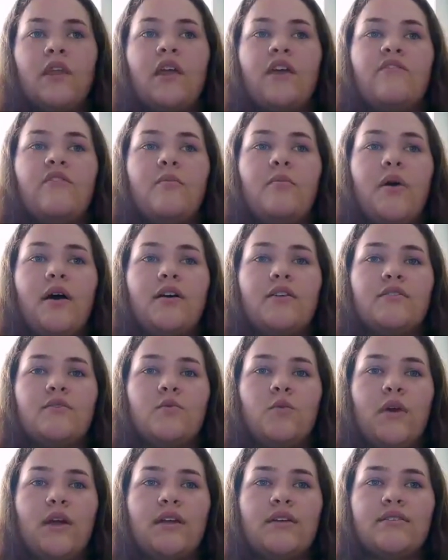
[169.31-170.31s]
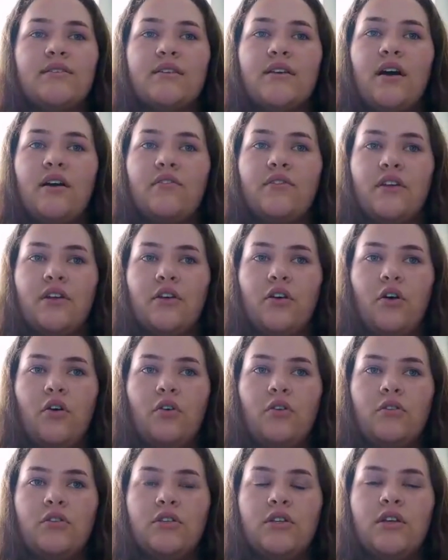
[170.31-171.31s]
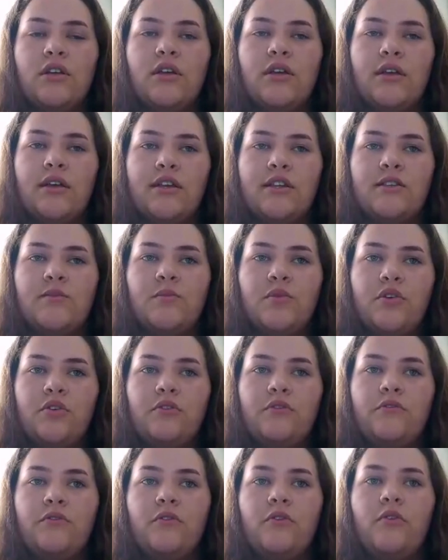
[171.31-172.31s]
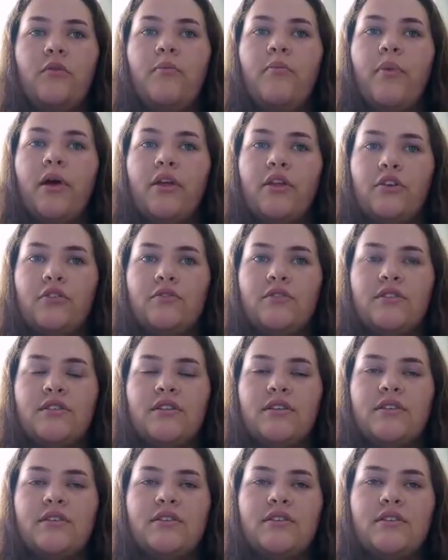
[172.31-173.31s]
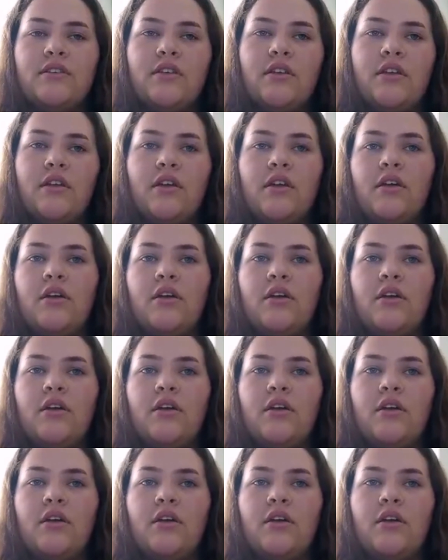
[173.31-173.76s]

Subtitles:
If a bug's wings are covered in gold, it is beautiful but useless.